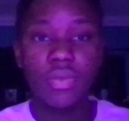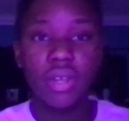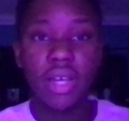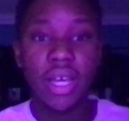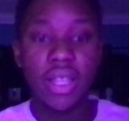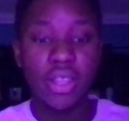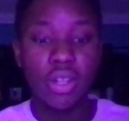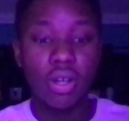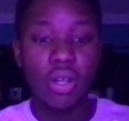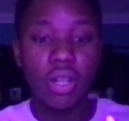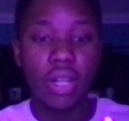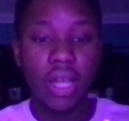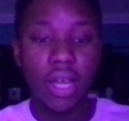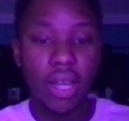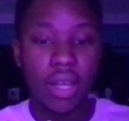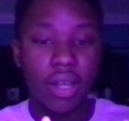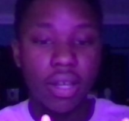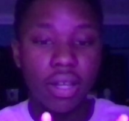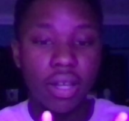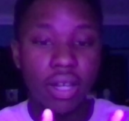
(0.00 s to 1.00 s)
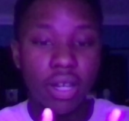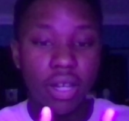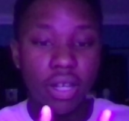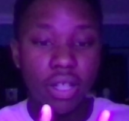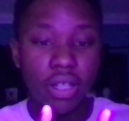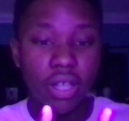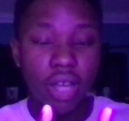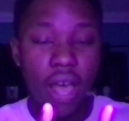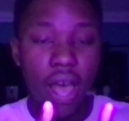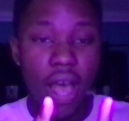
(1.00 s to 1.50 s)
And they're like
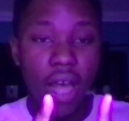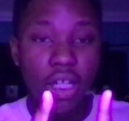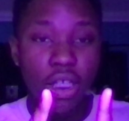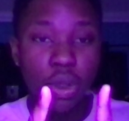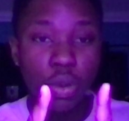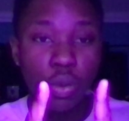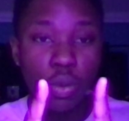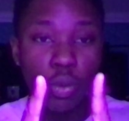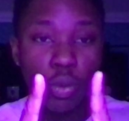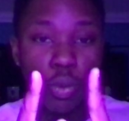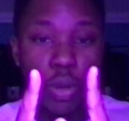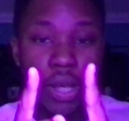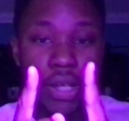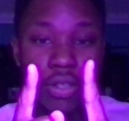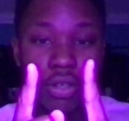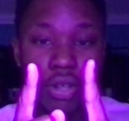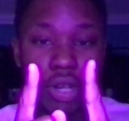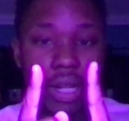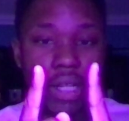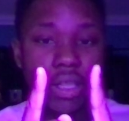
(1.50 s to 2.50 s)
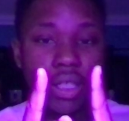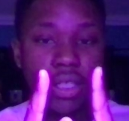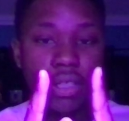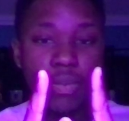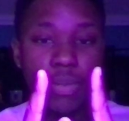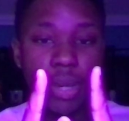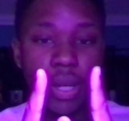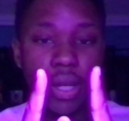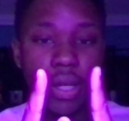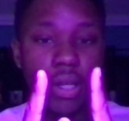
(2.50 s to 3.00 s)
actual wings are like this
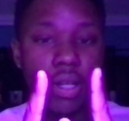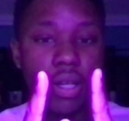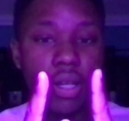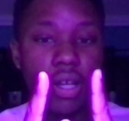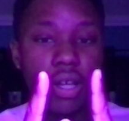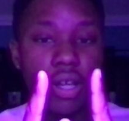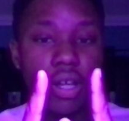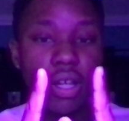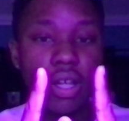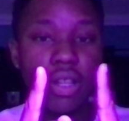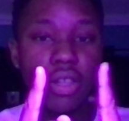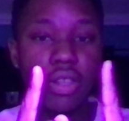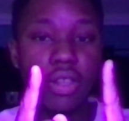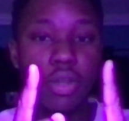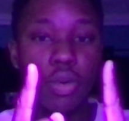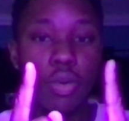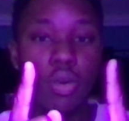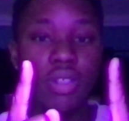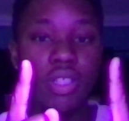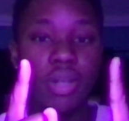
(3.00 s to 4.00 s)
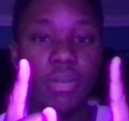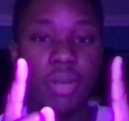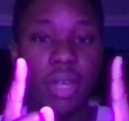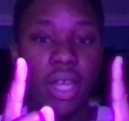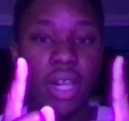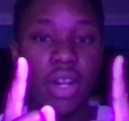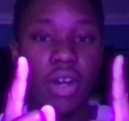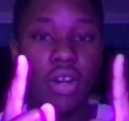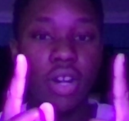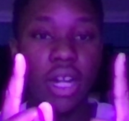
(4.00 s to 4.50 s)
big the ones I'm
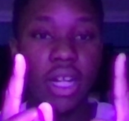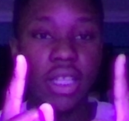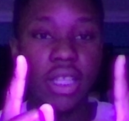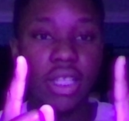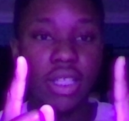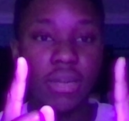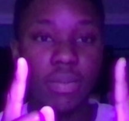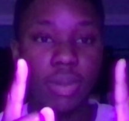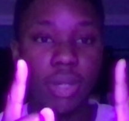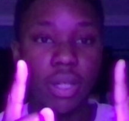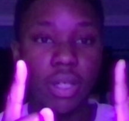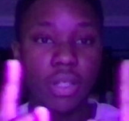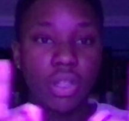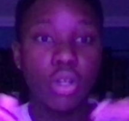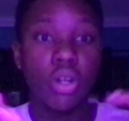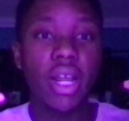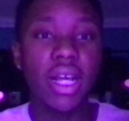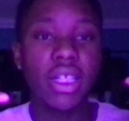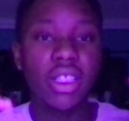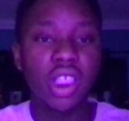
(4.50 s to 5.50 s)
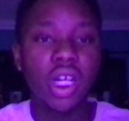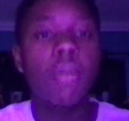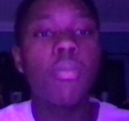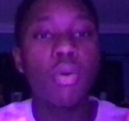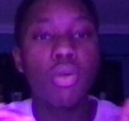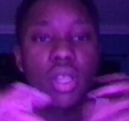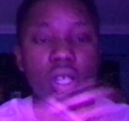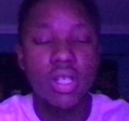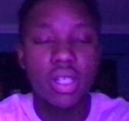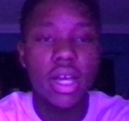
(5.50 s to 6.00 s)
getting are like this big. They're like double
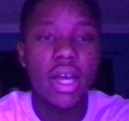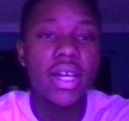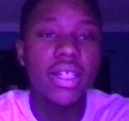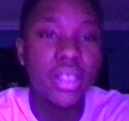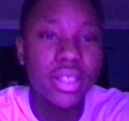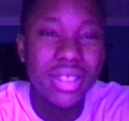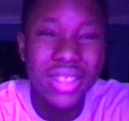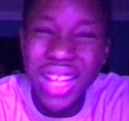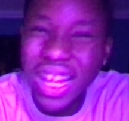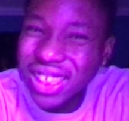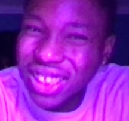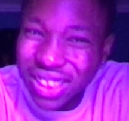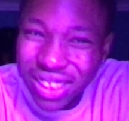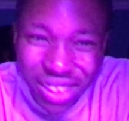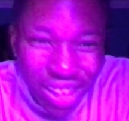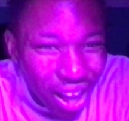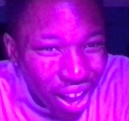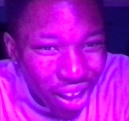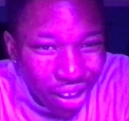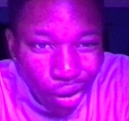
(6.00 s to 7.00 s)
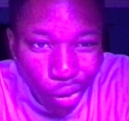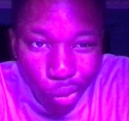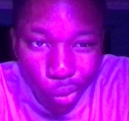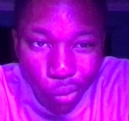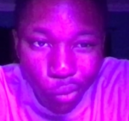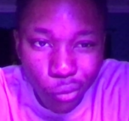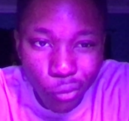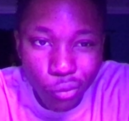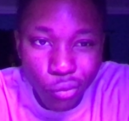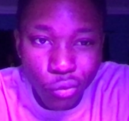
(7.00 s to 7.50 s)
the size. That's not
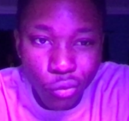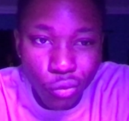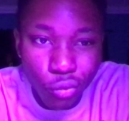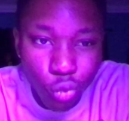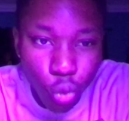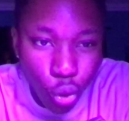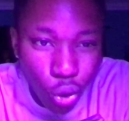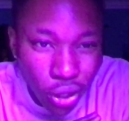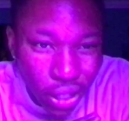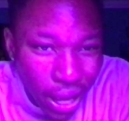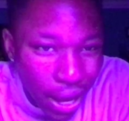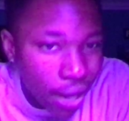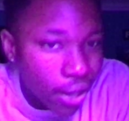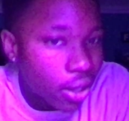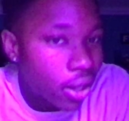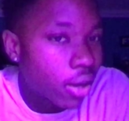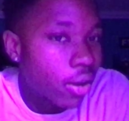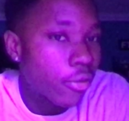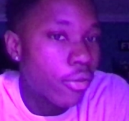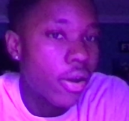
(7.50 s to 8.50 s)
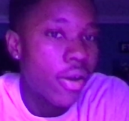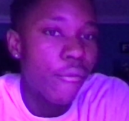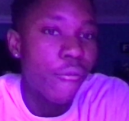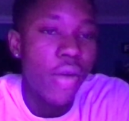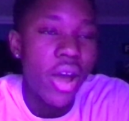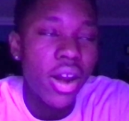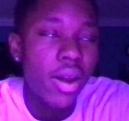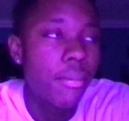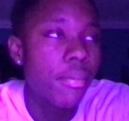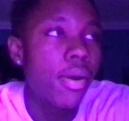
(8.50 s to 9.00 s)
organic,
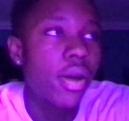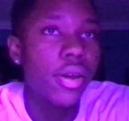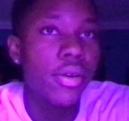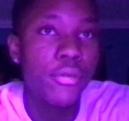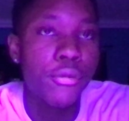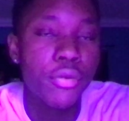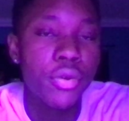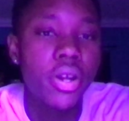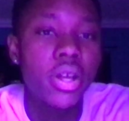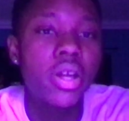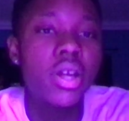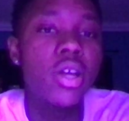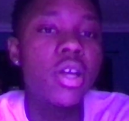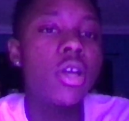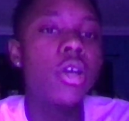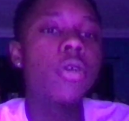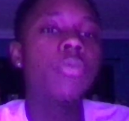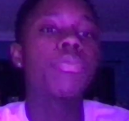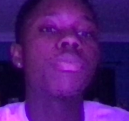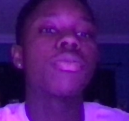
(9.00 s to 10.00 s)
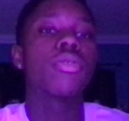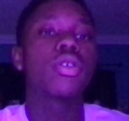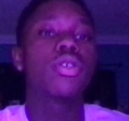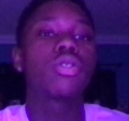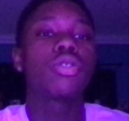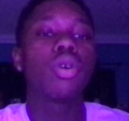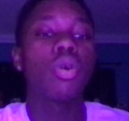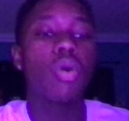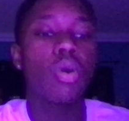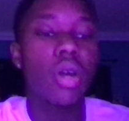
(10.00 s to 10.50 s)
antibiotic free.
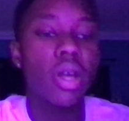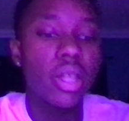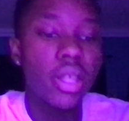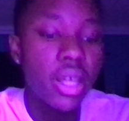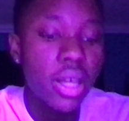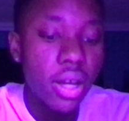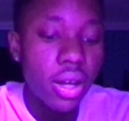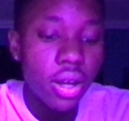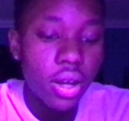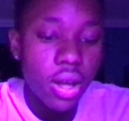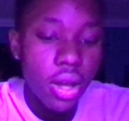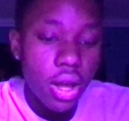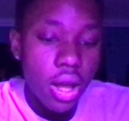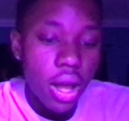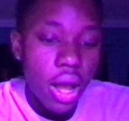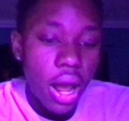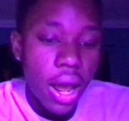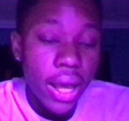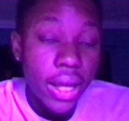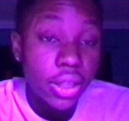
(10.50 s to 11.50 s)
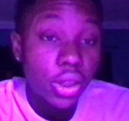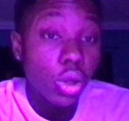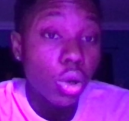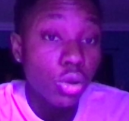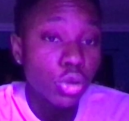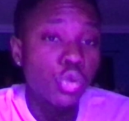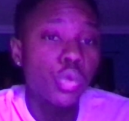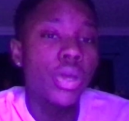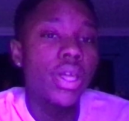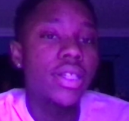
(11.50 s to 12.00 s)
So yeah, I ate
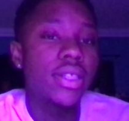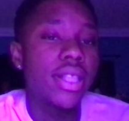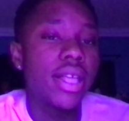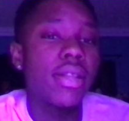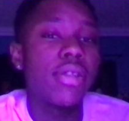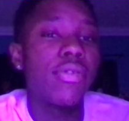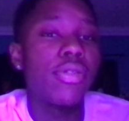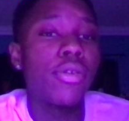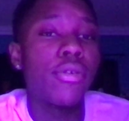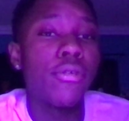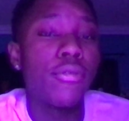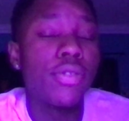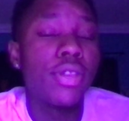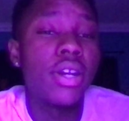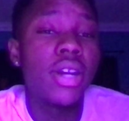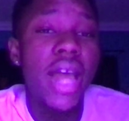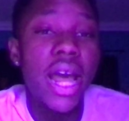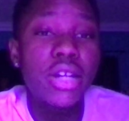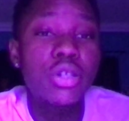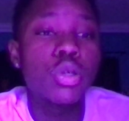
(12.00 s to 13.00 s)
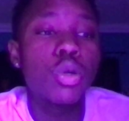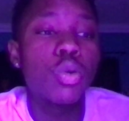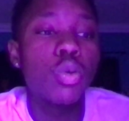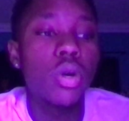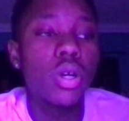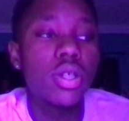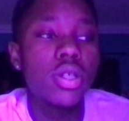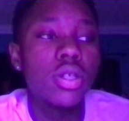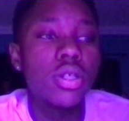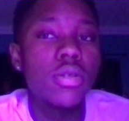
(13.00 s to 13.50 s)
those wings that the, the natural
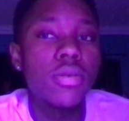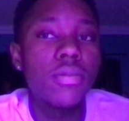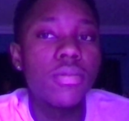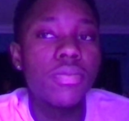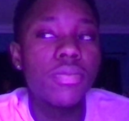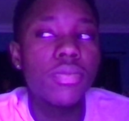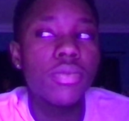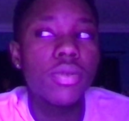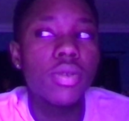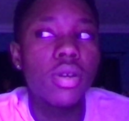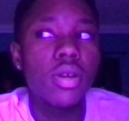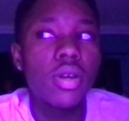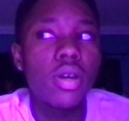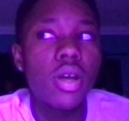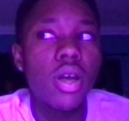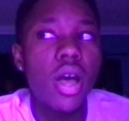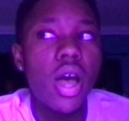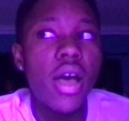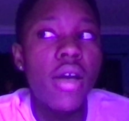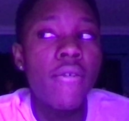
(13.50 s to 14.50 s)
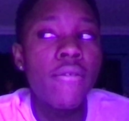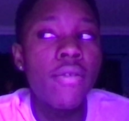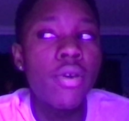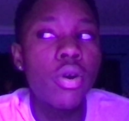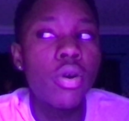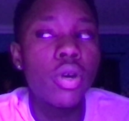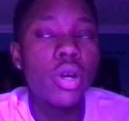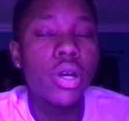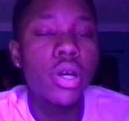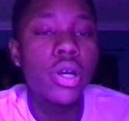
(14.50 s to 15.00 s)
ones. I
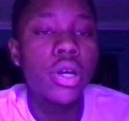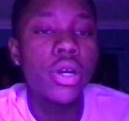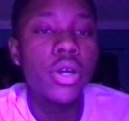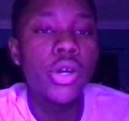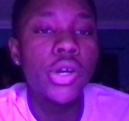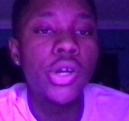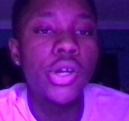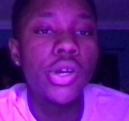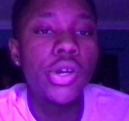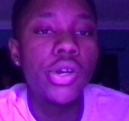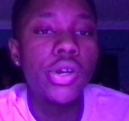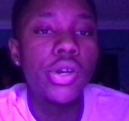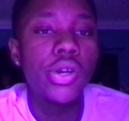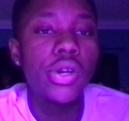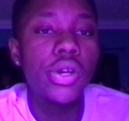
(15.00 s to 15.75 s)
felt good.